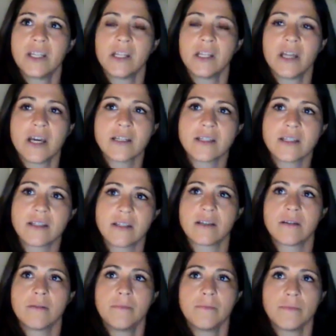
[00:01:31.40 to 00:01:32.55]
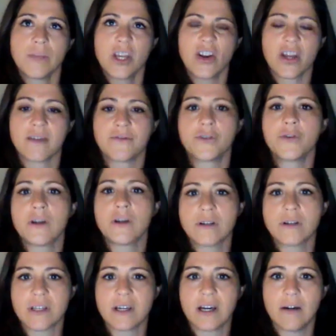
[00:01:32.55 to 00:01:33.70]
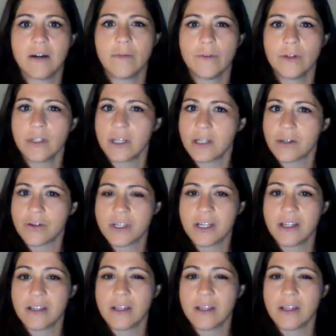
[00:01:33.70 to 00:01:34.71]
in the last year and a half, 2 years, I got really interested